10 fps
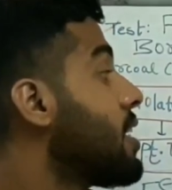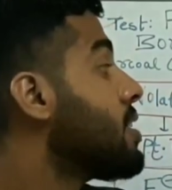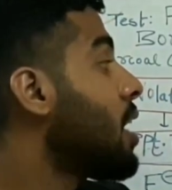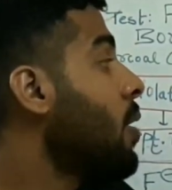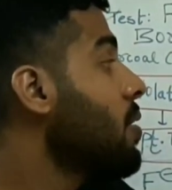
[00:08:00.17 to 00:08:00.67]

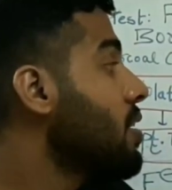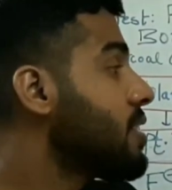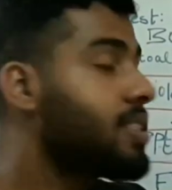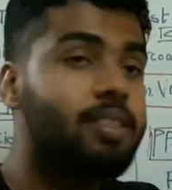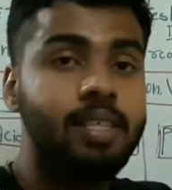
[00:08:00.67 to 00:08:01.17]
Now
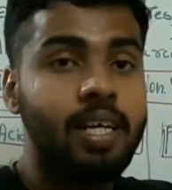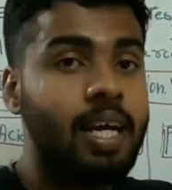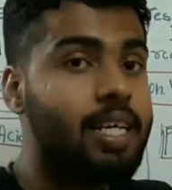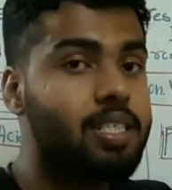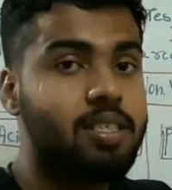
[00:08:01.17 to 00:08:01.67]
the
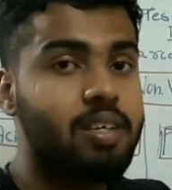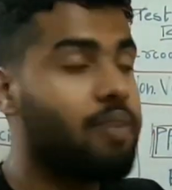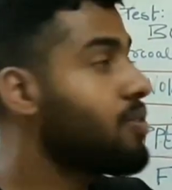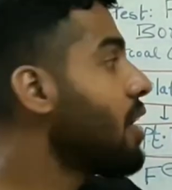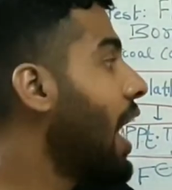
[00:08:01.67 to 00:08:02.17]
next,
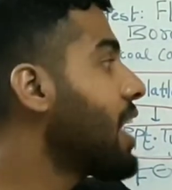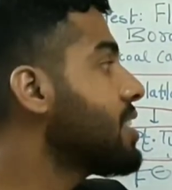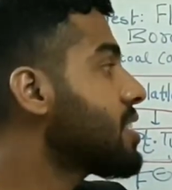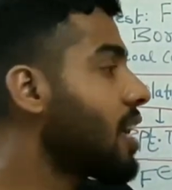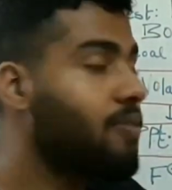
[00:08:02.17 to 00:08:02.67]
if you had
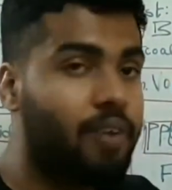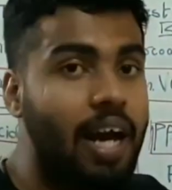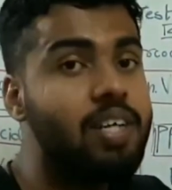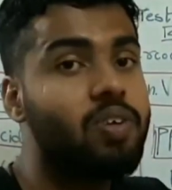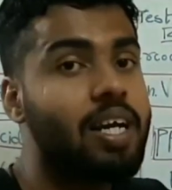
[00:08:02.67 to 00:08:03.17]
the
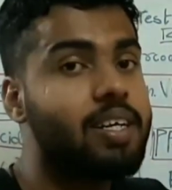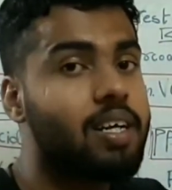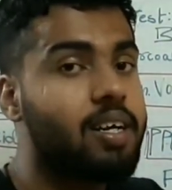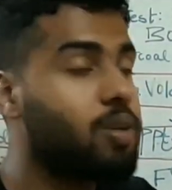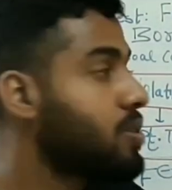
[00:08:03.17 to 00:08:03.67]
sulfide
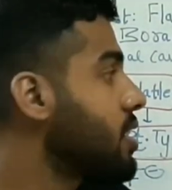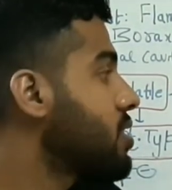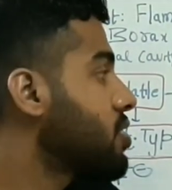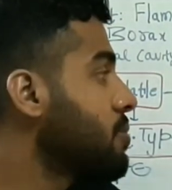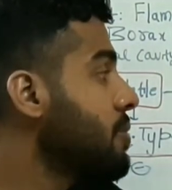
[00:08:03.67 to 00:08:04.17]
radical in your
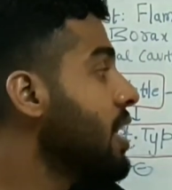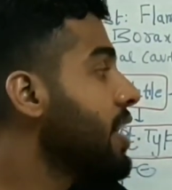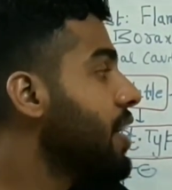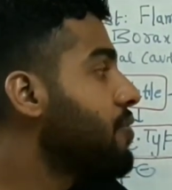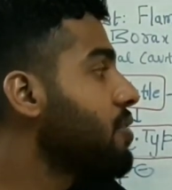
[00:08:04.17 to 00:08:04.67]
system,
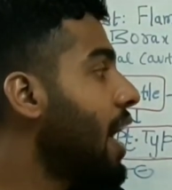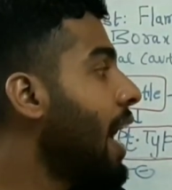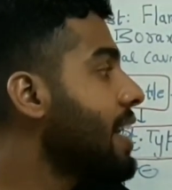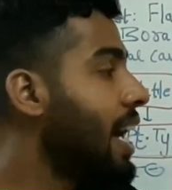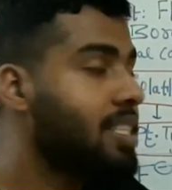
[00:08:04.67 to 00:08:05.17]
if you
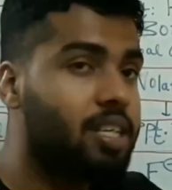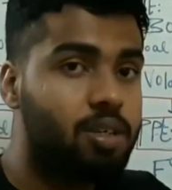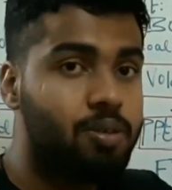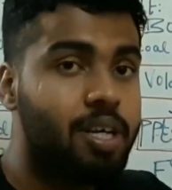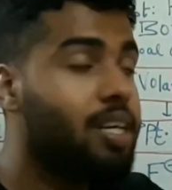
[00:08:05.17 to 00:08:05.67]
add acid
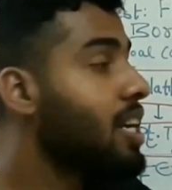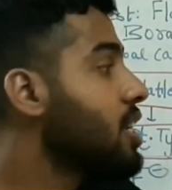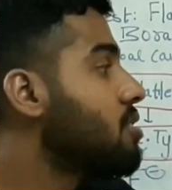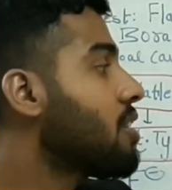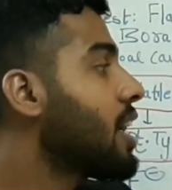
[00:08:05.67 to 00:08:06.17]
to it,
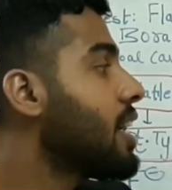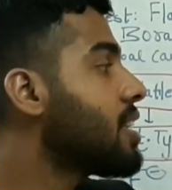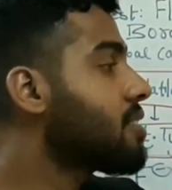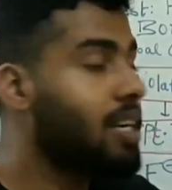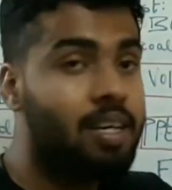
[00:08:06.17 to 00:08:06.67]
you'll
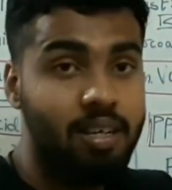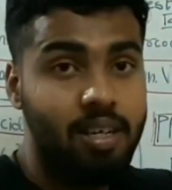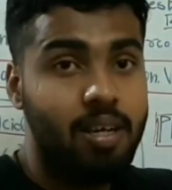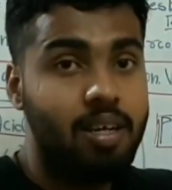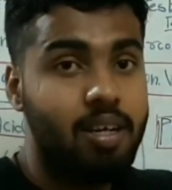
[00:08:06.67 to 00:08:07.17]
get
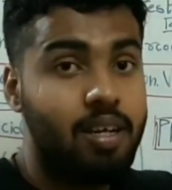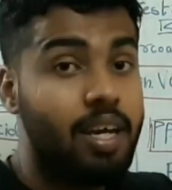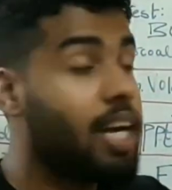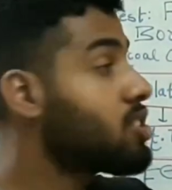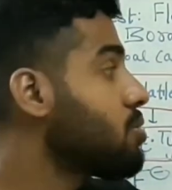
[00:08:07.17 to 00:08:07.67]
a
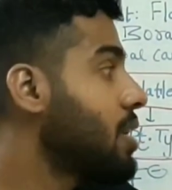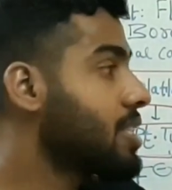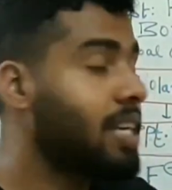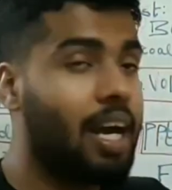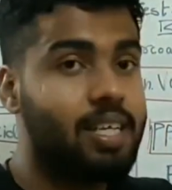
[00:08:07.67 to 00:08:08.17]

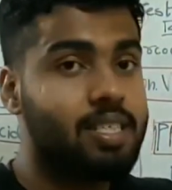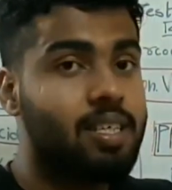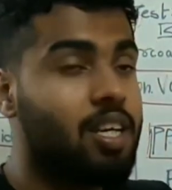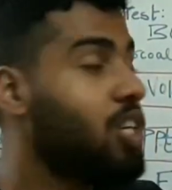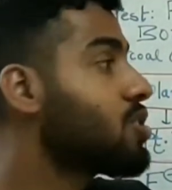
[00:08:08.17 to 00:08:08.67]
H2s gas.
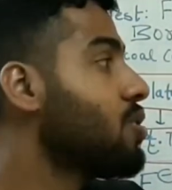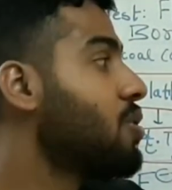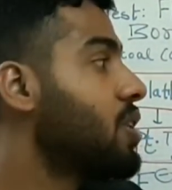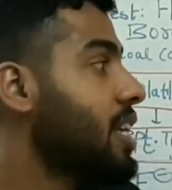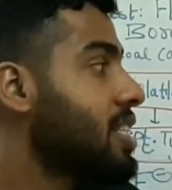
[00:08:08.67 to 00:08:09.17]

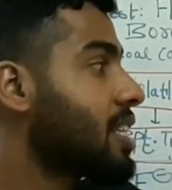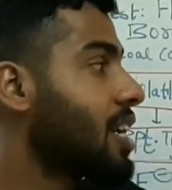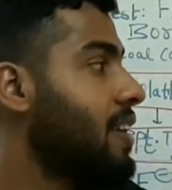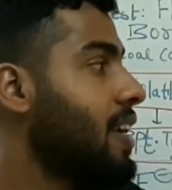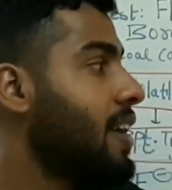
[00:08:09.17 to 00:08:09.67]
So it's a
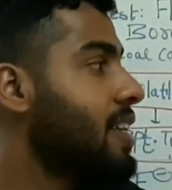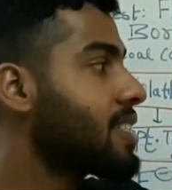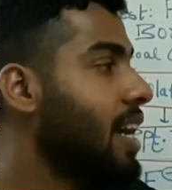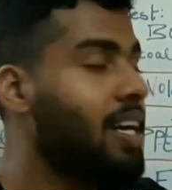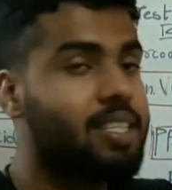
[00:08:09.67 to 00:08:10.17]
colorless
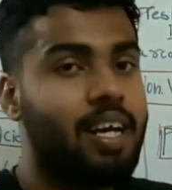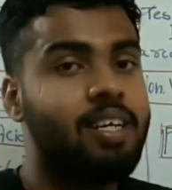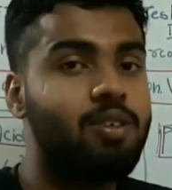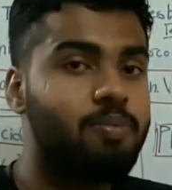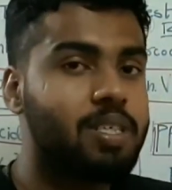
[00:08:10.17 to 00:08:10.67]
gas,
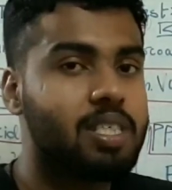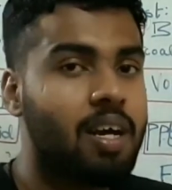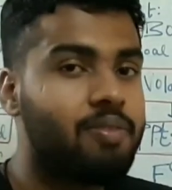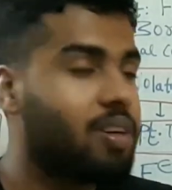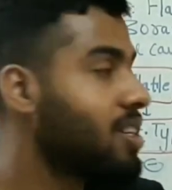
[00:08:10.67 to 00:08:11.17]
and you must
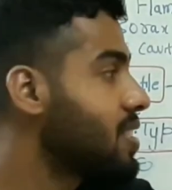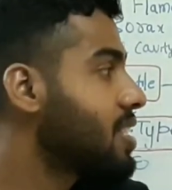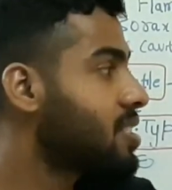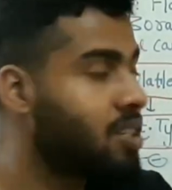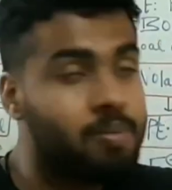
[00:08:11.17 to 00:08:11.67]
have heard
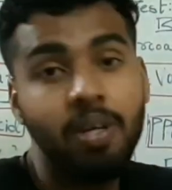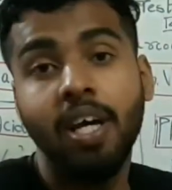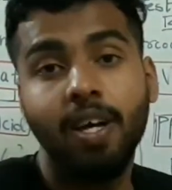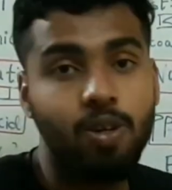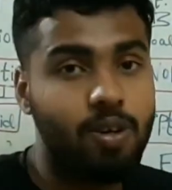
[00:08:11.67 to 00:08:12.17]
this term,
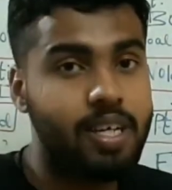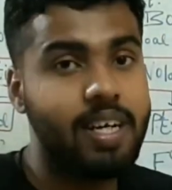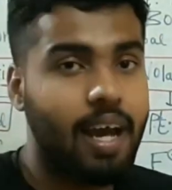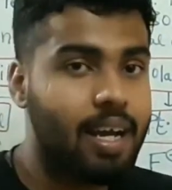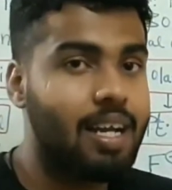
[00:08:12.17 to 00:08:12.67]
rotten
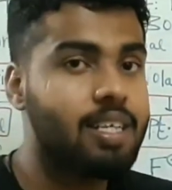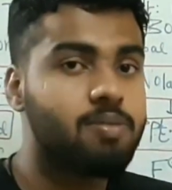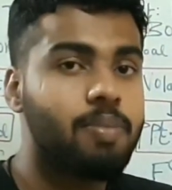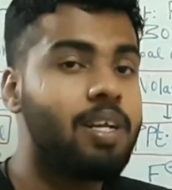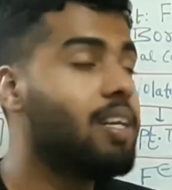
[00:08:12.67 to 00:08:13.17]
egg-like
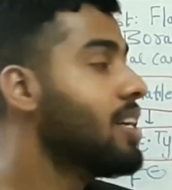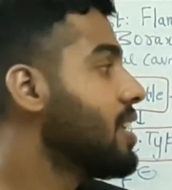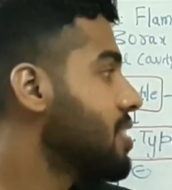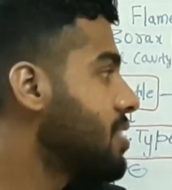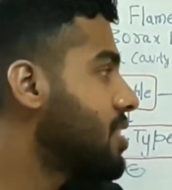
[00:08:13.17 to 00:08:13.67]
smell.
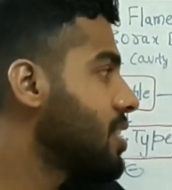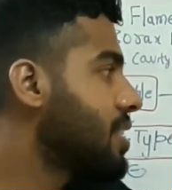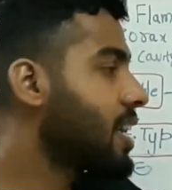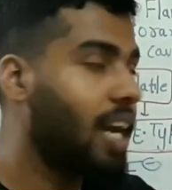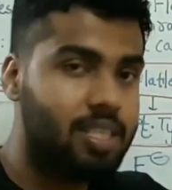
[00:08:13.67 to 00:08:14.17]
This is
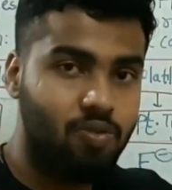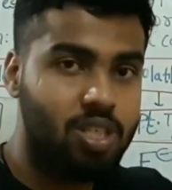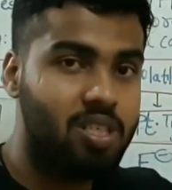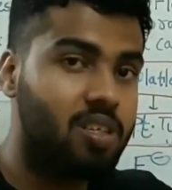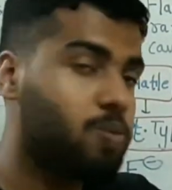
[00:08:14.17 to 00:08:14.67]
the gas which
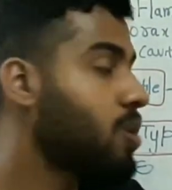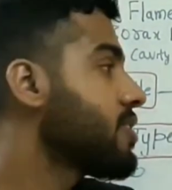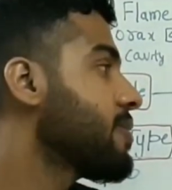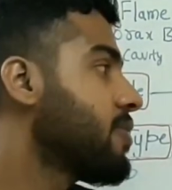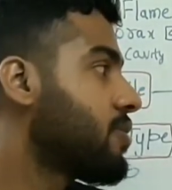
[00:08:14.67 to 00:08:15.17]
is
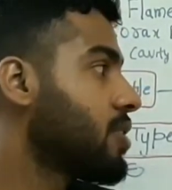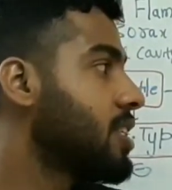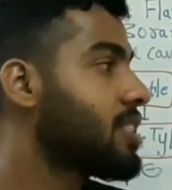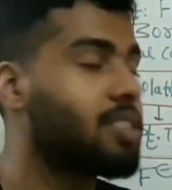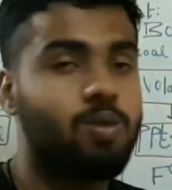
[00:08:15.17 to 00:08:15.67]
responsible for
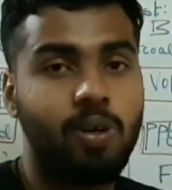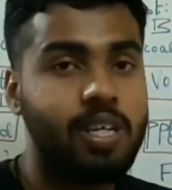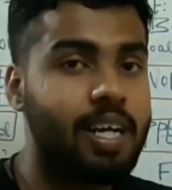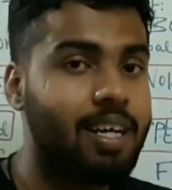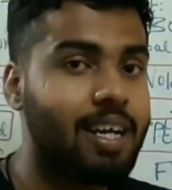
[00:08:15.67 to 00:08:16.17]
this
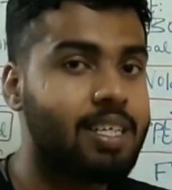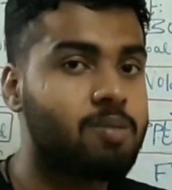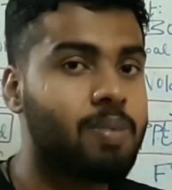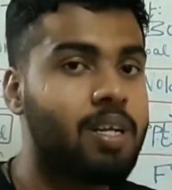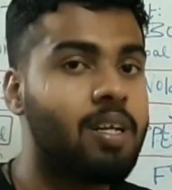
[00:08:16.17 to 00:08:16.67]
rotten egg-like
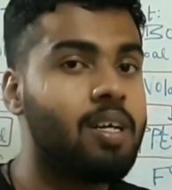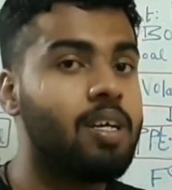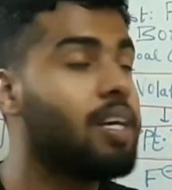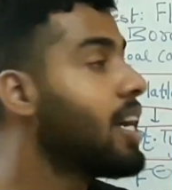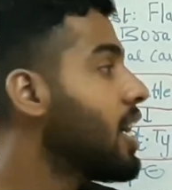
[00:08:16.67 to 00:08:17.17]
smell,
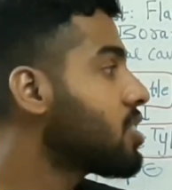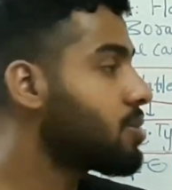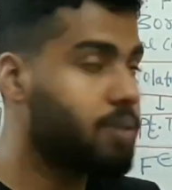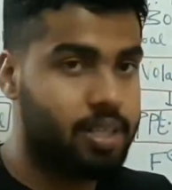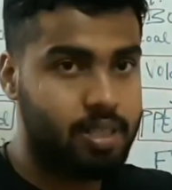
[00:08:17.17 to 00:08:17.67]

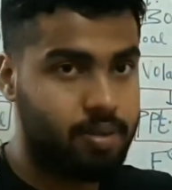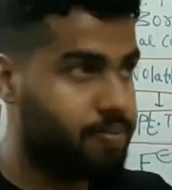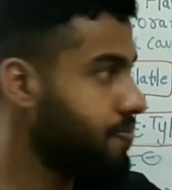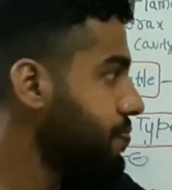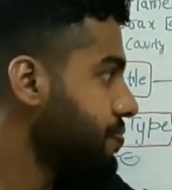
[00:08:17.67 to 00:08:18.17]
H2s.
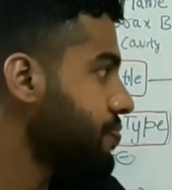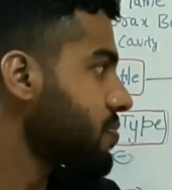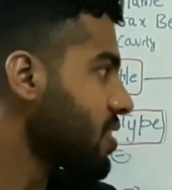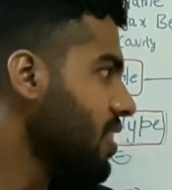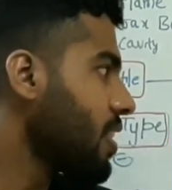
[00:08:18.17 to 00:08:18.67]

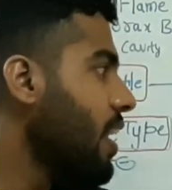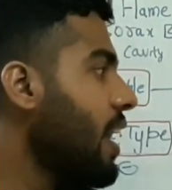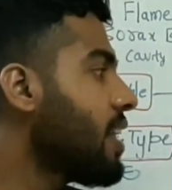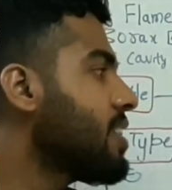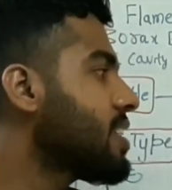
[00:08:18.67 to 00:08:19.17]

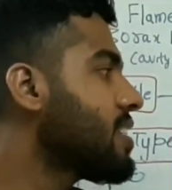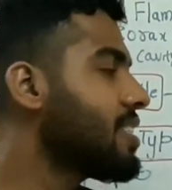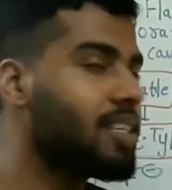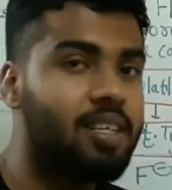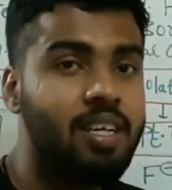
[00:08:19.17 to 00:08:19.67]
And this is
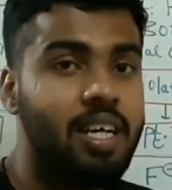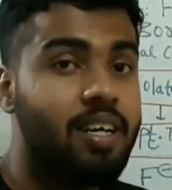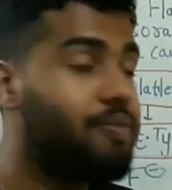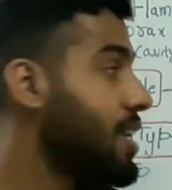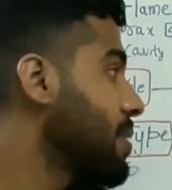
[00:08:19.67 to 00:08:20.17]
a
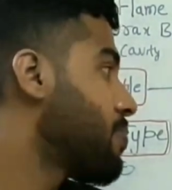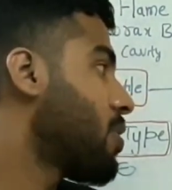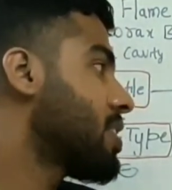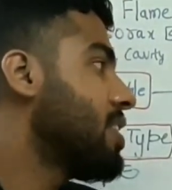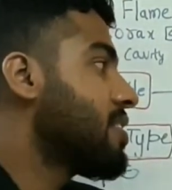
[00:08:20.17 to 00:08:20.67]
very
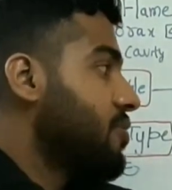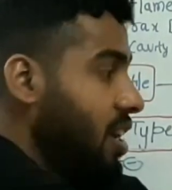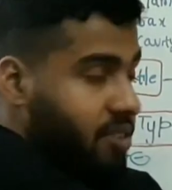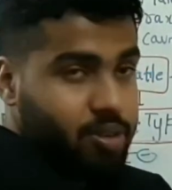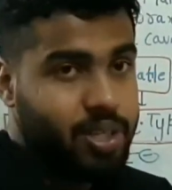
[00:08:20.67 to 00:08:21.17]
important
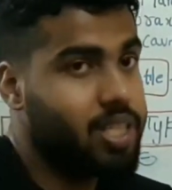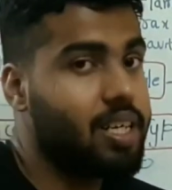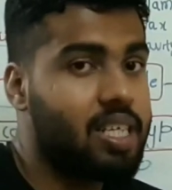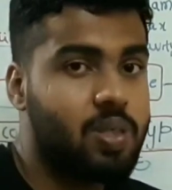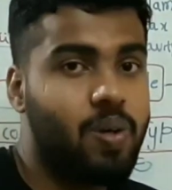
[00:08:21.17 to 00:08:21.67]
Viva question
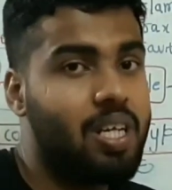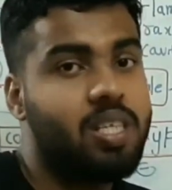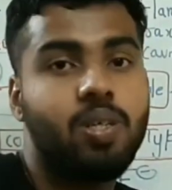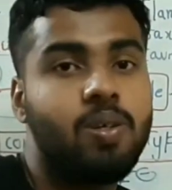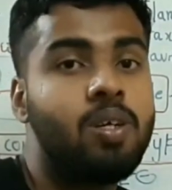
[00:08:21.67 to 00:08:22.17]
as well
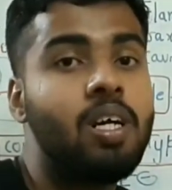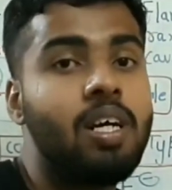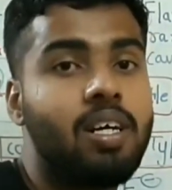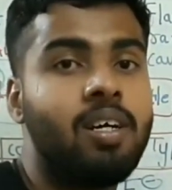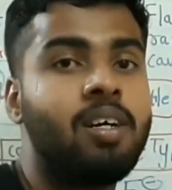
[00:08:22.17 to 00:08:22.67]
in your
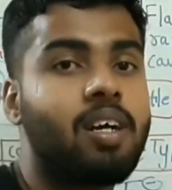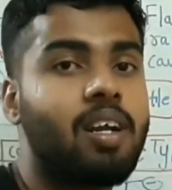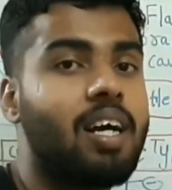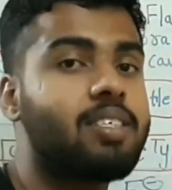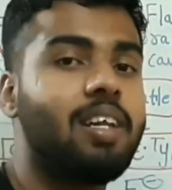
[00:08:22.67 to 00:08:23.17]

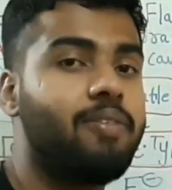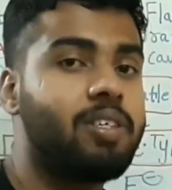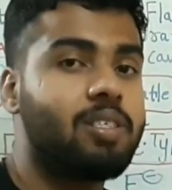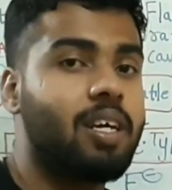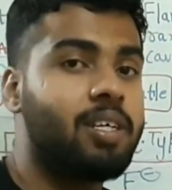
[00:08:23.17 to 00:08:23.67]
class
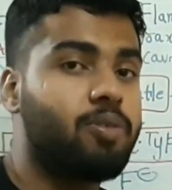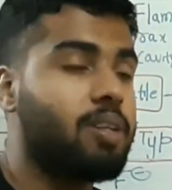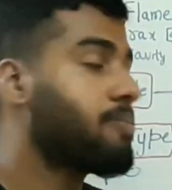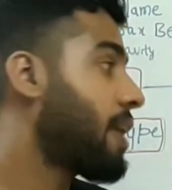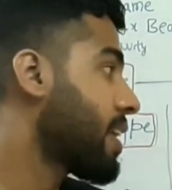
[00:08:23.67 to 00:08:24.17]
11th and
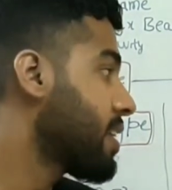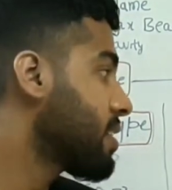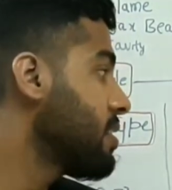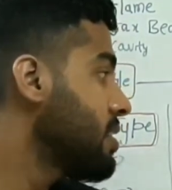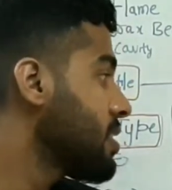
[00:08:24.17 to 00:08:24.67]
12th
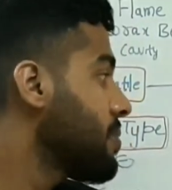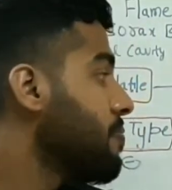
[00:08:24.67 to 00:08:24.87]
practicals.